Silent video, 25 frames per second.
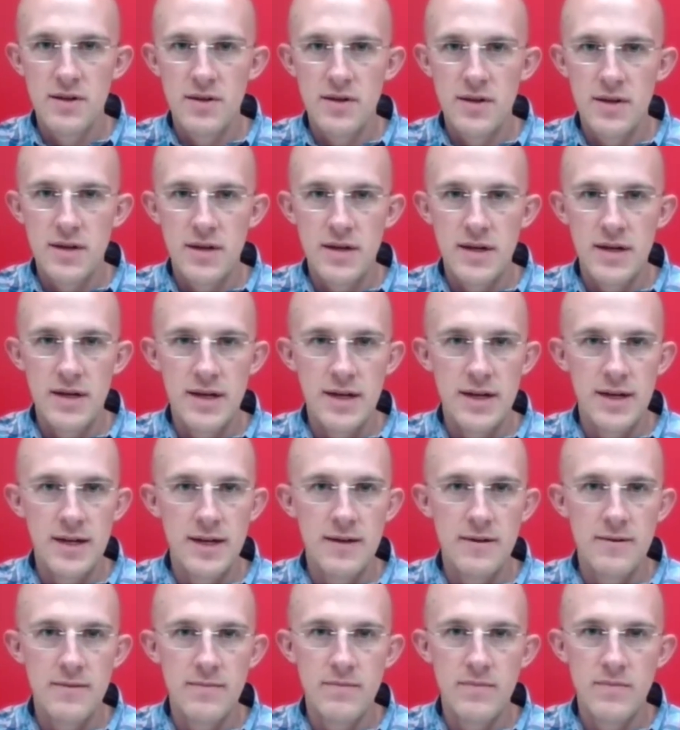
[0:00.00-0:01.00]

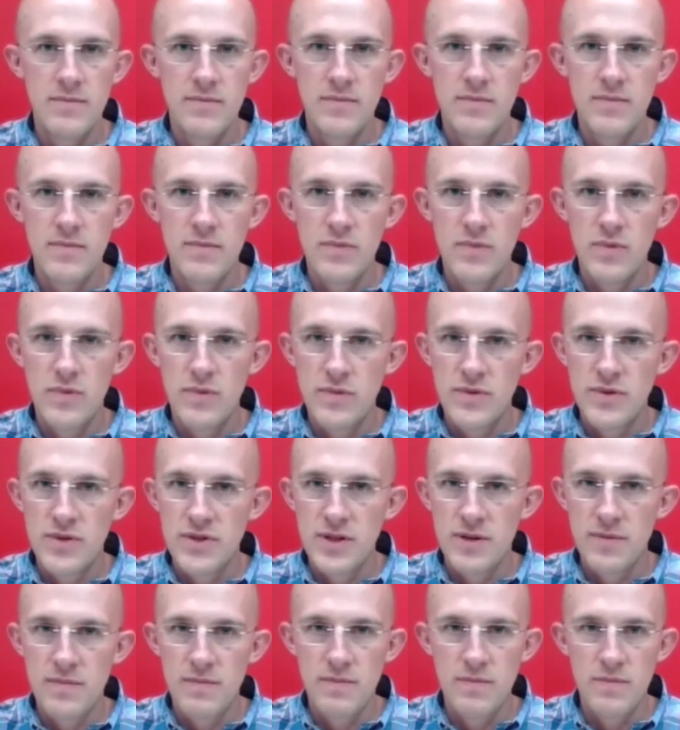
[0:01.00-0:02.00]

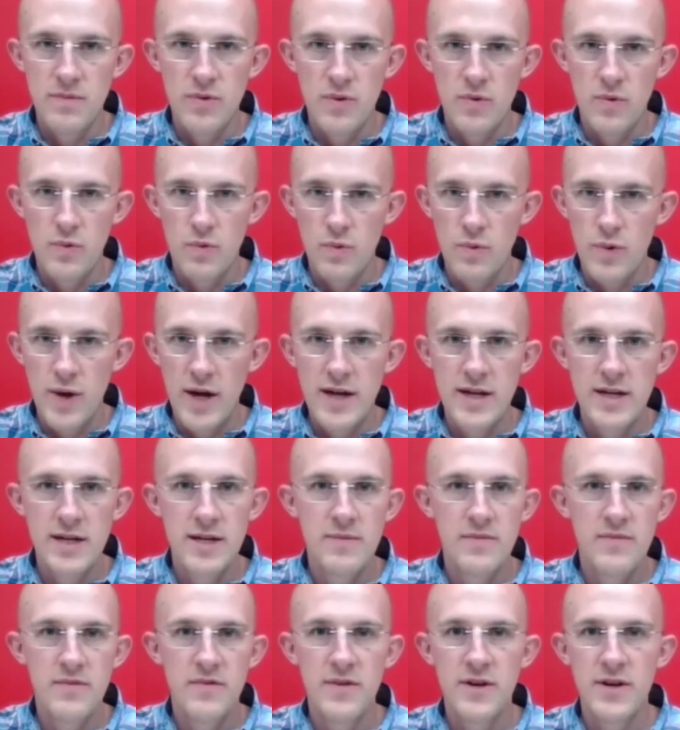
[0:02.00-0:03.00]
some
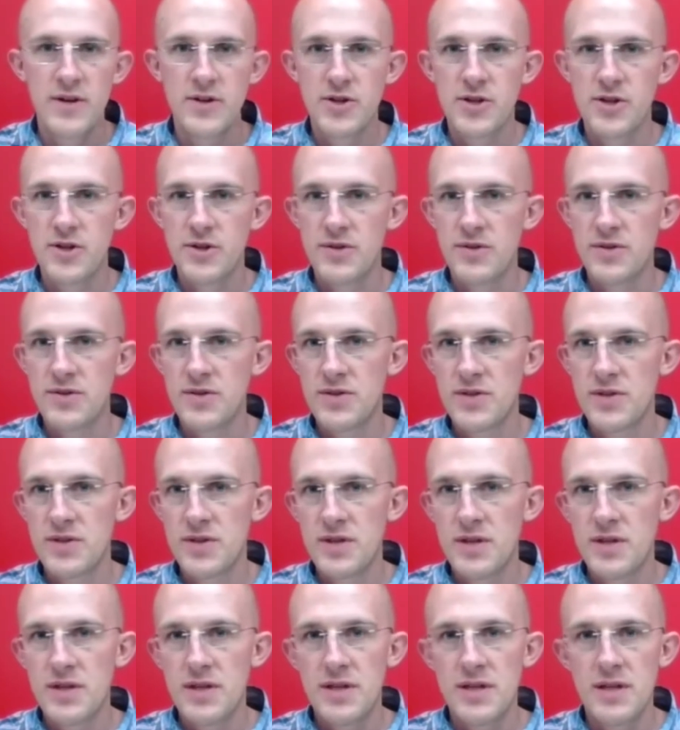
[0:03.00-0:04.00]
random functions,
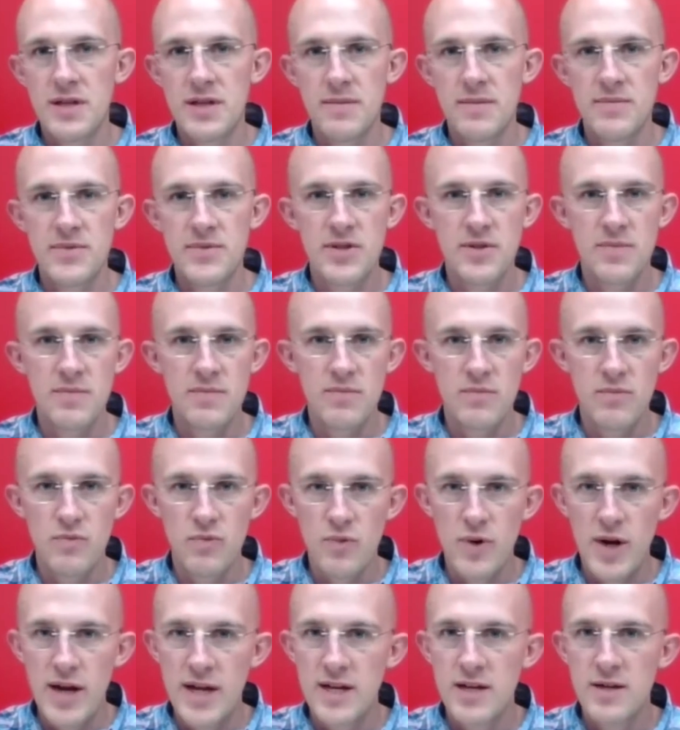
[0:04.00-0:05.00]
some
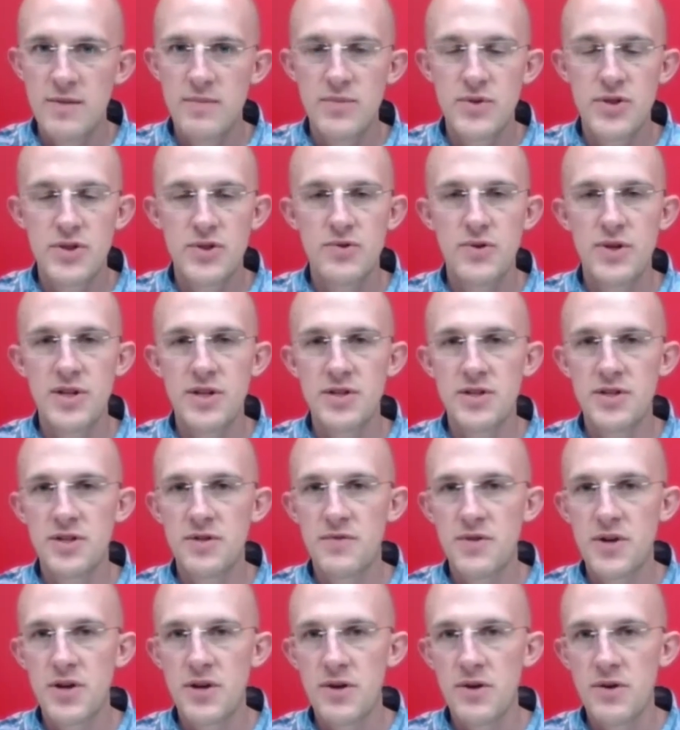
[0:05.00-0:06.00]
random strings
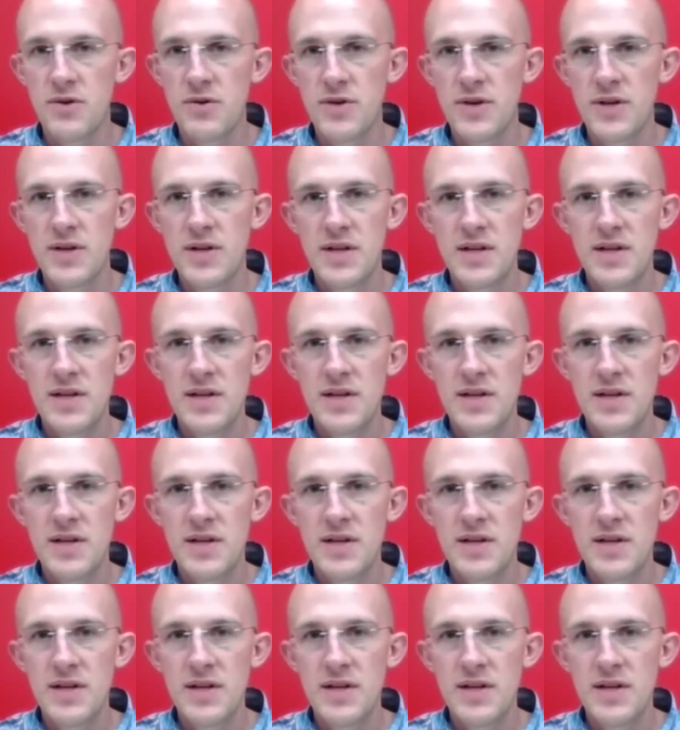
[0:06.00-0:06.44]
of code,